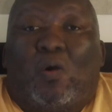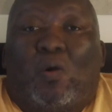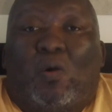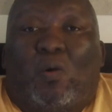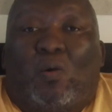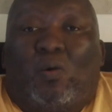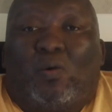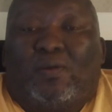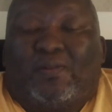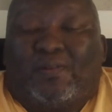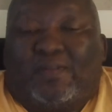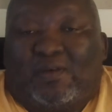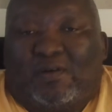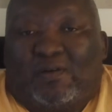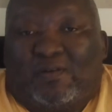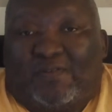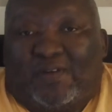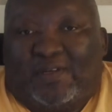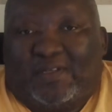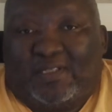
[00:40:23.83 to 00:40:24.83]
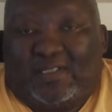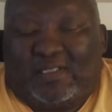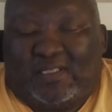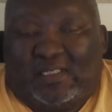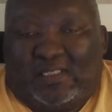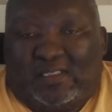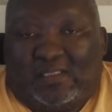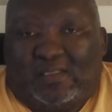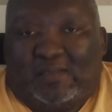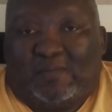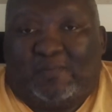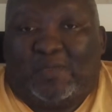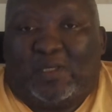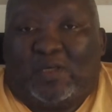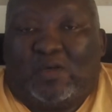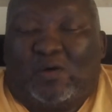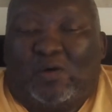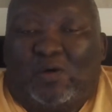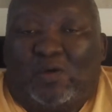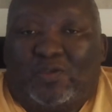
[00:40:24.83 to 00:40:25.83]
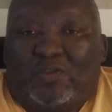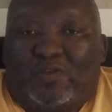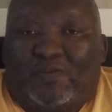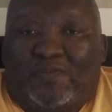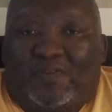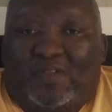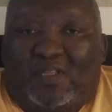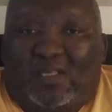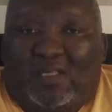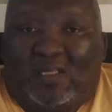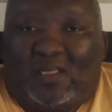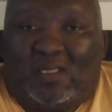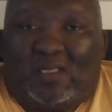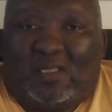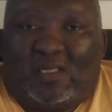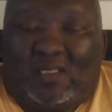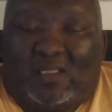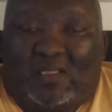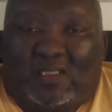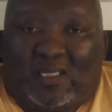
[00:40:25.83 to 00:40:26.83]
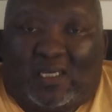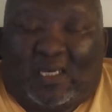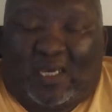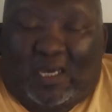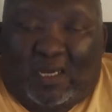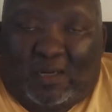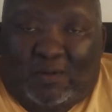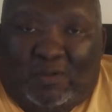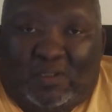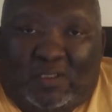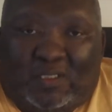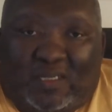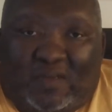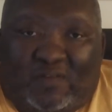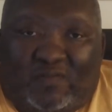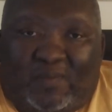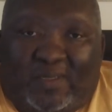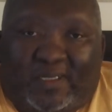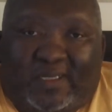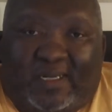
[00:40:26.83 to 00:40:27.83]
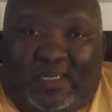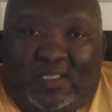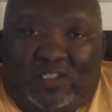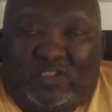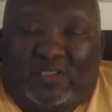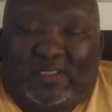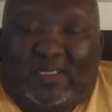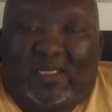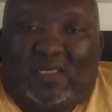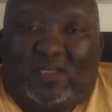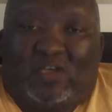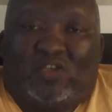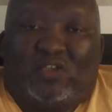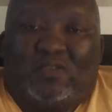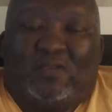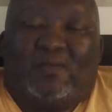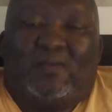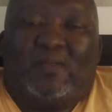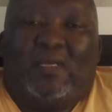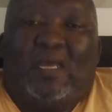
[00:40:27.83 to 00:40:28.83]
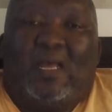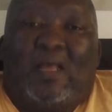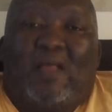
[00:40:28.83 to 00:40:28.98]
all of the universities, because of the current government legislation